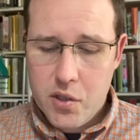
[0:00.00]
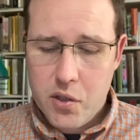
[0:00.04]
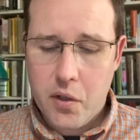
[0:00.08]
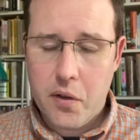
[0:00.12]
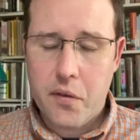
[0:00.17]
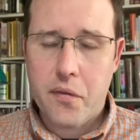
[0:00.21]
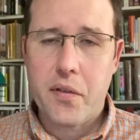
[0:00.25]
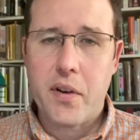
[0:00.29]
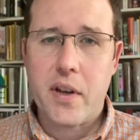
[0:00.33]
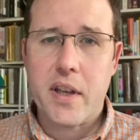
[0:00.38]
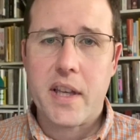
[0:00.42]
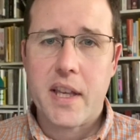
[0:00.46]
to
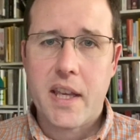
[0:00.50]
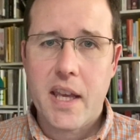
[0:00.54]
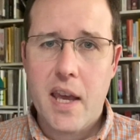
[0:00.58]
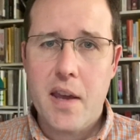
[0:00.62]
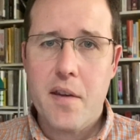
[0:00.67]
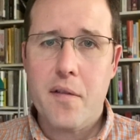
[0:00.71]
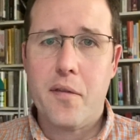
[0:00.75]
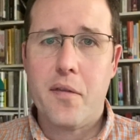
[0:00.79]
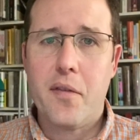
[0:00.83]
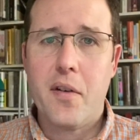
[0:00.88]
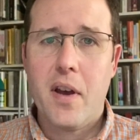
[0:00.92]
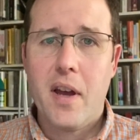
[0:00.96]

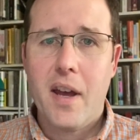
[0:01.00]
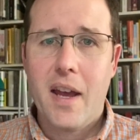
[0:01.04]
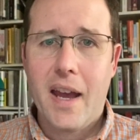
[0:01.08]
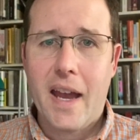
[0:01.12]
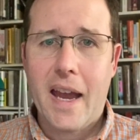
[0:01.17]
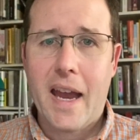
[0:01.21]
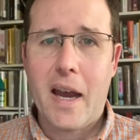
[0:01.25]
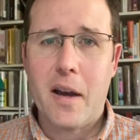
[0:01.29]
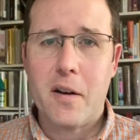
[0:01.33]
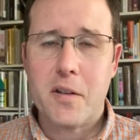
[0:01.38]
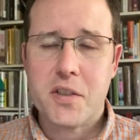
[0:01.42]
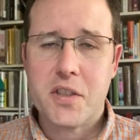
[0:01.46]
forgive
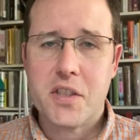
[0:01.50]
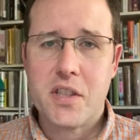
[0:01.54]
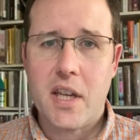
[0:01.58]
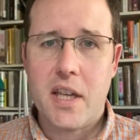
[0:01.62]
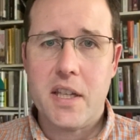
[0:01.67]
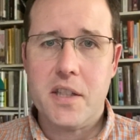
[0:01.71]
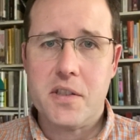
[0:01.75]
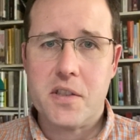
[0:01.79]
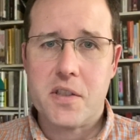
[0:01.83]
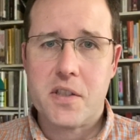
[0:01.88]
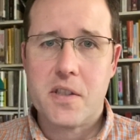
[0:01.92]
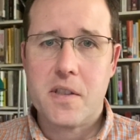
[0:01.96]
our
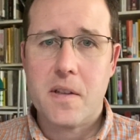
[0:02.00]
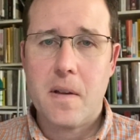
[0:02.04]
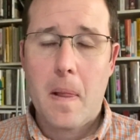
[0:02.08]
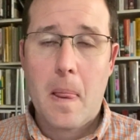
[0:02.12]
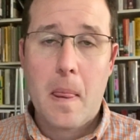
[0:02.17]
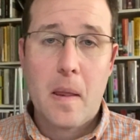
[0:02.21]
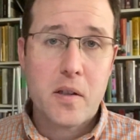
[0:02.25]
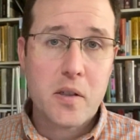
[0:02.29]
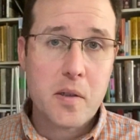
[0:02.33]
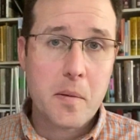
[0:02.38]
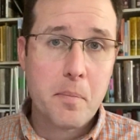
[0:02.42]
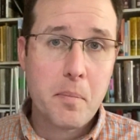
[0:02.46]
sins,
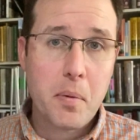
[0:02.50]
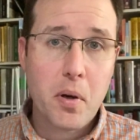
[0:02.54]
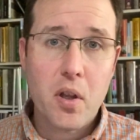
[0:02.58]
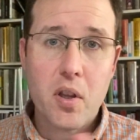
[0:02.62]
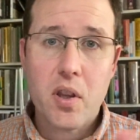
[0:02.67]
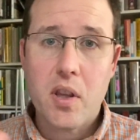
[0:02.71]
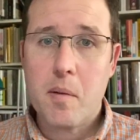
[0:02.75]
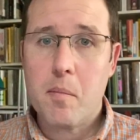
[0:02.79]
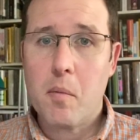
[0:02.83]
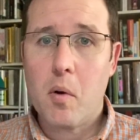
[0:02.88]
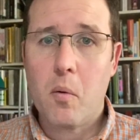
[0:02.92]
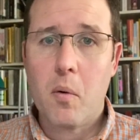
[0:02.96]
to put
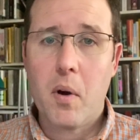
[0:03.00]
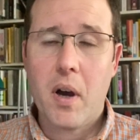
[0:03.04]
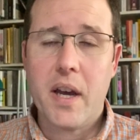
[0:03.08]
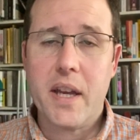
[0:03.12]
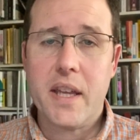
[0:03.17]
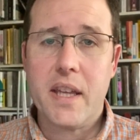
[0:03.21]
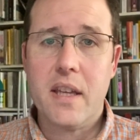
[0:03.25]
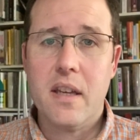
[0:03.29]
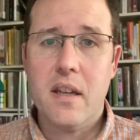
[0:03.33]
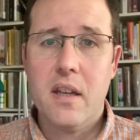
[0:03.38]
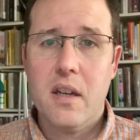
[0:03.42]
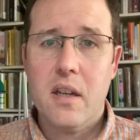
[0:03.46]
them
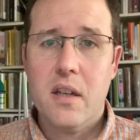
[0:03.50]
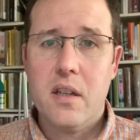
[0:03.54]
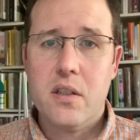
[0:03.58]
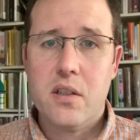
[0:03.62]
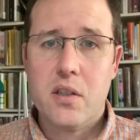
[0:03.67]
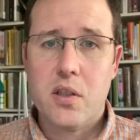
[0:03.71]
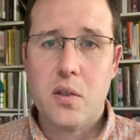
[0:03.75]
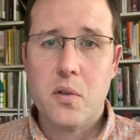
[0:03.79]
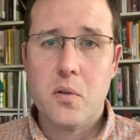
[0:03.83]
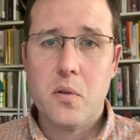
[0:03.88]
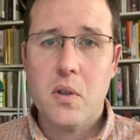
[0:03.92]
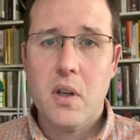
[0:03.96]
away,
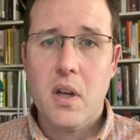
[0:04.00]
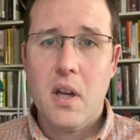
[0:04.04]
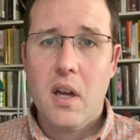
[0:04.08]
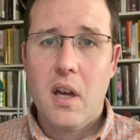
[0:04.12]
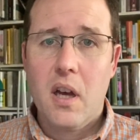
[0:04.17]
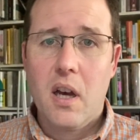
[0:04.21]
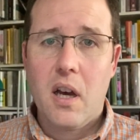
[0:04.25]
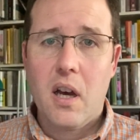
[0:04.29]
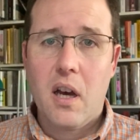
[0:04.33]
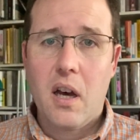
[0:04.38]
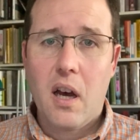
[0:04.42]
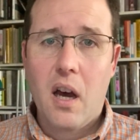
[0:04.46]
to
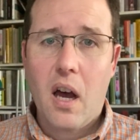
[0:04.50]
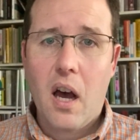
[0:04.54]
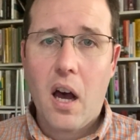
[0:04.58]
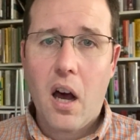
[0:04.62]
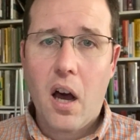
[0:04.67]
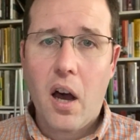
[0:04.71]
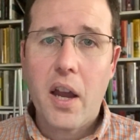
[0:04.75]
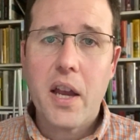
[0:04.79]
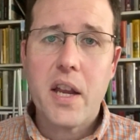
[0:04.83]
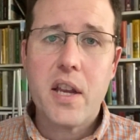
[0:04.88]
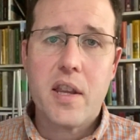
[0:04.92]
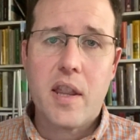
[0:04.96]

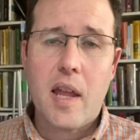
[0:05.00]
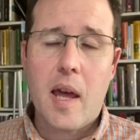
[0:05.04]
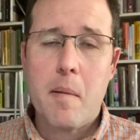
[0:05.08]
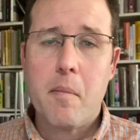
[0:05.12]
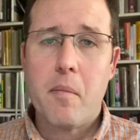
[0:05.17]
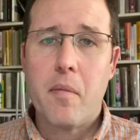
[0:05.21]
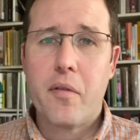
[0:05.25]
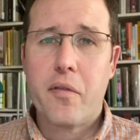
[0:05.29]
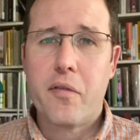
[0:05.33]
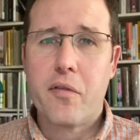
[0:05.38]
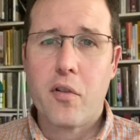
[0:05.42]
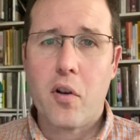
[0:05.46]
hide
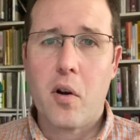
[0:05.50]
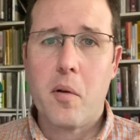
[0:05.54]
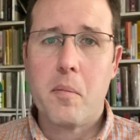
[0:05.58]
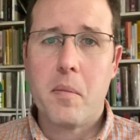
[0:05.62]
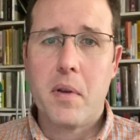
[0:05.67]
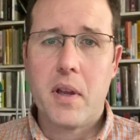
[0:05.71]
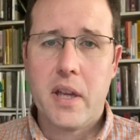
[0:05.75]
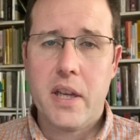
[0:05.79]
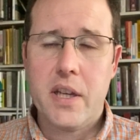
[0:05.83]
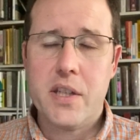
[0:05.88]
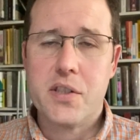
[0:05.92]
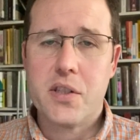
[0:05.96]
them from
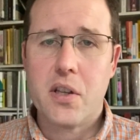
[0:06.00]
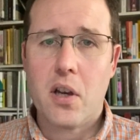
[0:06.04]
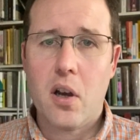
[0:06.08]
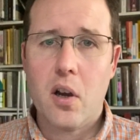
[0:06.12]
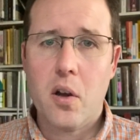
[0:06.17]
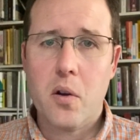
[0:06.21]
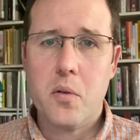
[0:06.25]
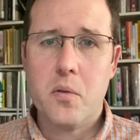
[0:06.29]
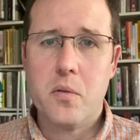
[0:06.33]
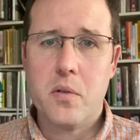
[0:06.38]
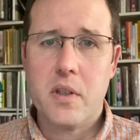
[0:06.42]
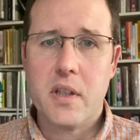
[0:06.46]
his
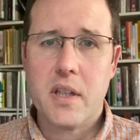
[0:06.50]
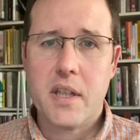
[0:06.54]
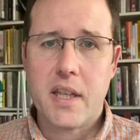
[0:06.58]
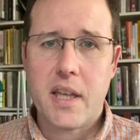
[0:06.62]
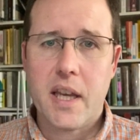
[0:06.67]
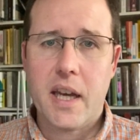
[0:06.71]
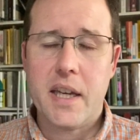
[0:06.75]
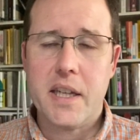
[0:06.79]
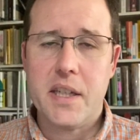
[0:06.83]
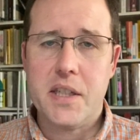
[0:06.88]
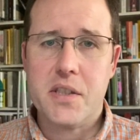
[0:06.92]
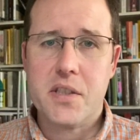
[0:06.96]
own
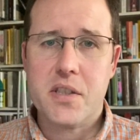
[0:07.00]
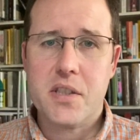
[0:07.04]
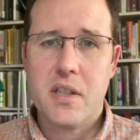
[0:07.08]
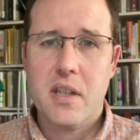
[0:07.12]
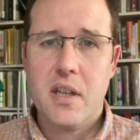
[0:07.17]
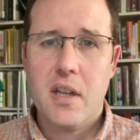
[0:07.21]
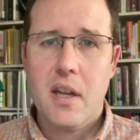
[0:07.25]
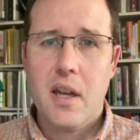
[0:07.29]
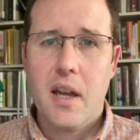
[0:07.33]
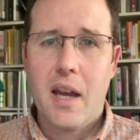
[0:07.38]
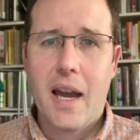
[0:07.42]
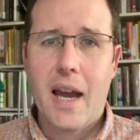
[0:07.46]
gaze,
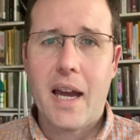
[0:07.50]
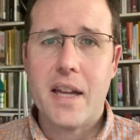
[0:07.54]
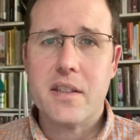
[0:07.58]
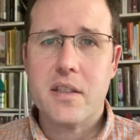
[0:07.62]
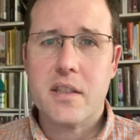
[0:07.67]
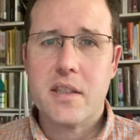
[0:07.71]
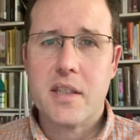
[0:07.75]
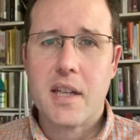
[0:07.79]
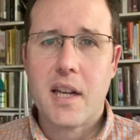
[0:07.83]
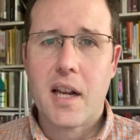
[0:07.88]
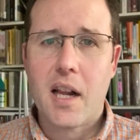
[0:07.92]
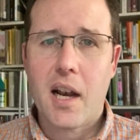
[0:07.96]
and
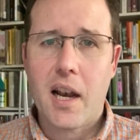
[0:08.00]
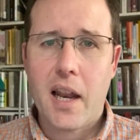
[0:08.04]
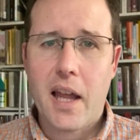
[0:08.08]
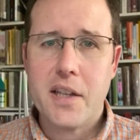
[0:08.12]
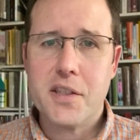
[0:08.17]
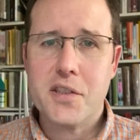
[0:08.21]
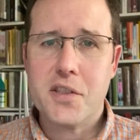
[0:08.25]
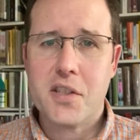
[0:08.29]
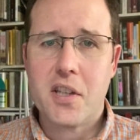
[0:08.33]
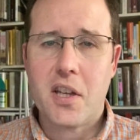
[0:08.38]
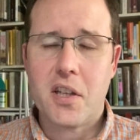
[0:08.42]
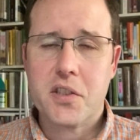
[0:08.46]
to
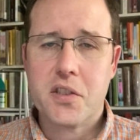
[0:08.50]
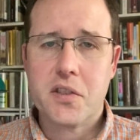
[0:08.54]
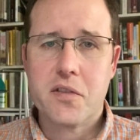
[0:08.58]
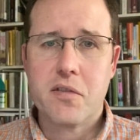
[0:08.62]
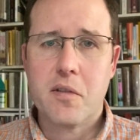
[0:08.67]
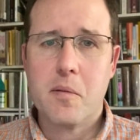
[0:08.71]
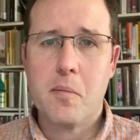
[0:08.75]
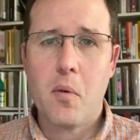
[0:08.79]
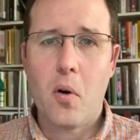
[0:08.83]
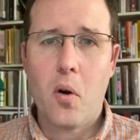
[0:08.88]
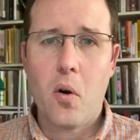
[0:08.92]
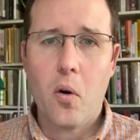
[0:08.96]
cleanse us
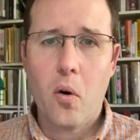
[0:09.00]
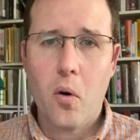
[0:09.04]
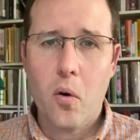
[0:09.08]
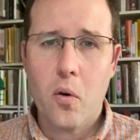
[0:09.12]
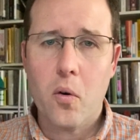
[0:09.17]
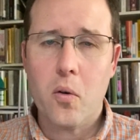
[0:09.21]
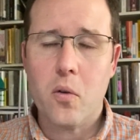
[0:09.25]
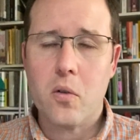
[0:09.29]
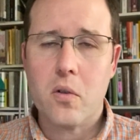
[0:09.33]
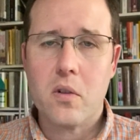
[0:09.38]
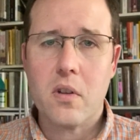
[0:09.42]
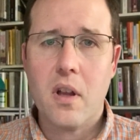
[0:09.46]
from
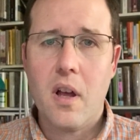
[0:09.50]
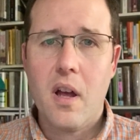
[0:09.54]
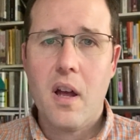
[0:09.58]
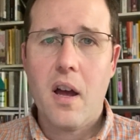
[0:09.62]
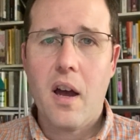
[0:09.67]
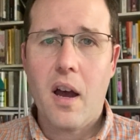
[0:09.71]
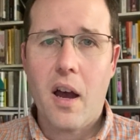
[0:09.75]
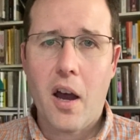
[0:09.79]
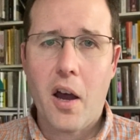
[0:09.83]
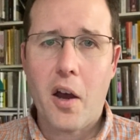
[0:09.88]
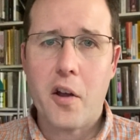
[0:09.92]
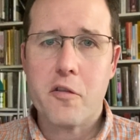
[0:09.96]
all
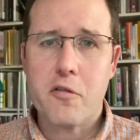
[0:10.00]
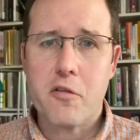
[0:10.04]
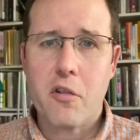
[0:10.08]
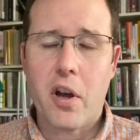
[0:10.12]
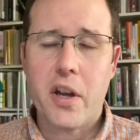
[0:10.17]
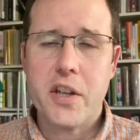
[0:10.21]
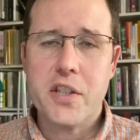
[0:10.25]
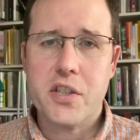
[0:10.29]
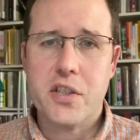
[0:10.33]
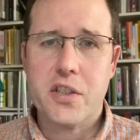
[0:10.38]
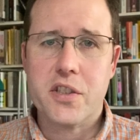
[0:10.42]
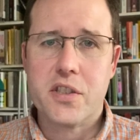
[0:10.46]

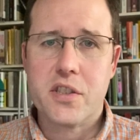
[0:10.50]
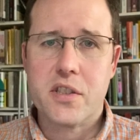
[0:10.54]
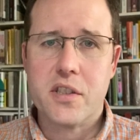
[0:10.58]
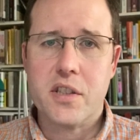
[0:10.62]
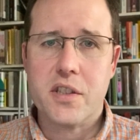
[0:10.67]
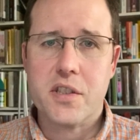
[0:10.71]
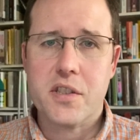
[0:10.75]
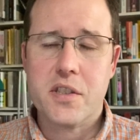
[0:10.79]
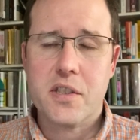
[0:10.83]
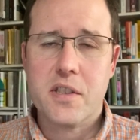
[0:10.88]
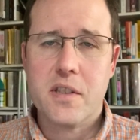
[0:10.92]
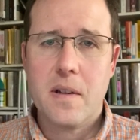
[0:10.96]

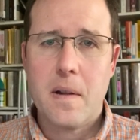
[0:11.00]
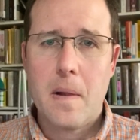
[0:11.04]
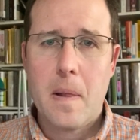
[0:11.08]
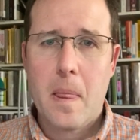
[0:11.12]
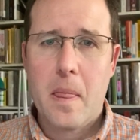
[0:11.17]
unrighteousness.